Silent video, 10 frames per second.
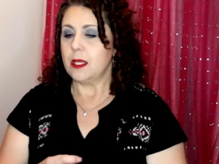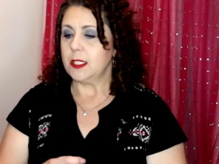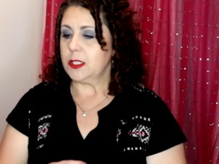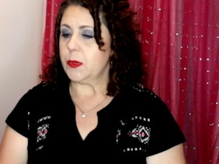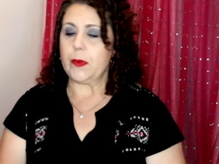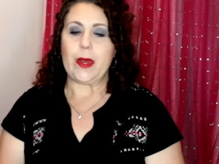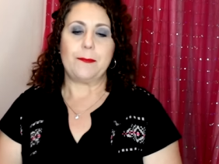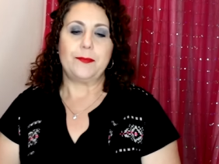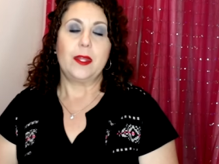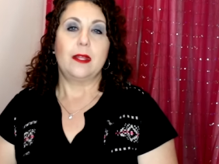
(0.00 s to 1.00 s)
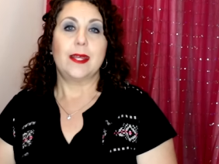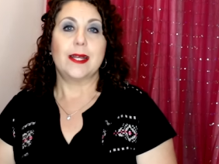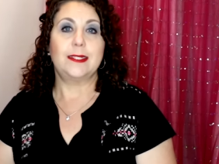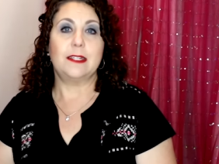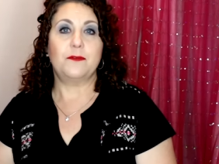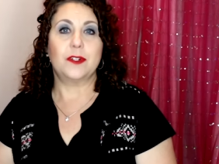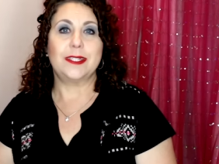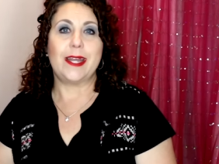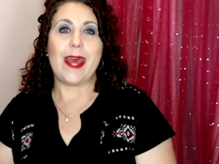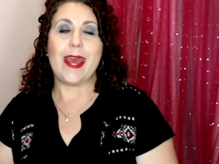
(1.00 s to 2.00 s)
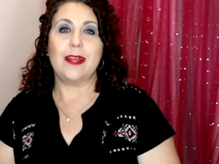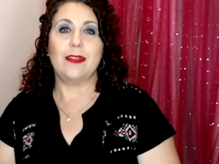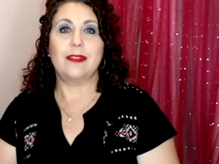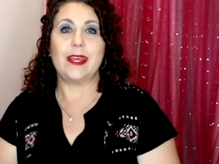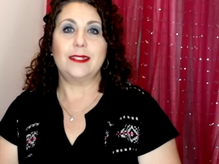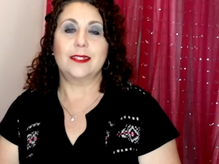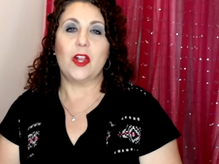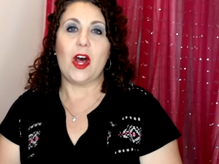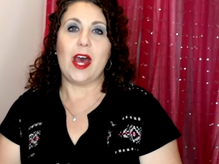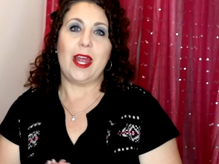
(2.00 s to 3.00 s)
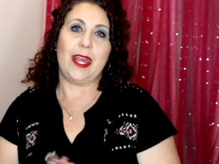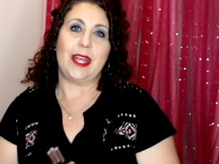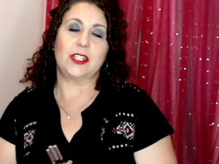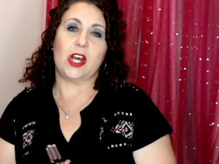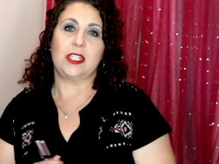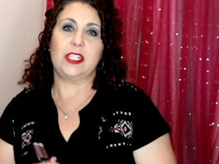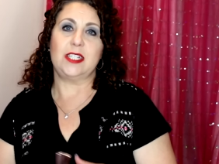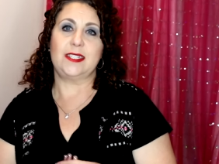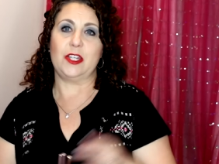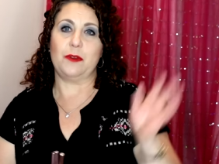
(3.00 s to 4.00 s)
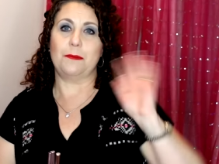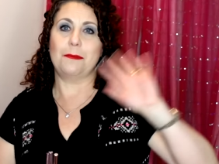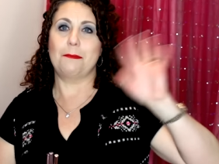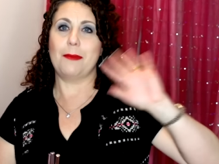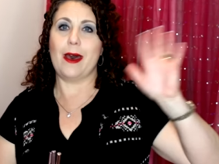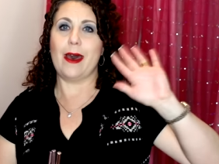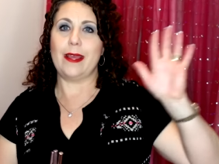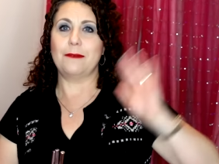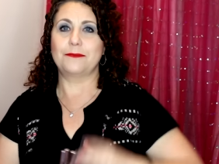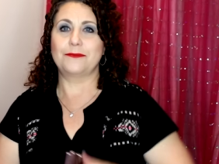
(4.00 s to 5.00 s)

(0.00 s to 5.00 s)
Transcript: So anyway, that's it for today. Thanks a lot and talk to you soon. Bye.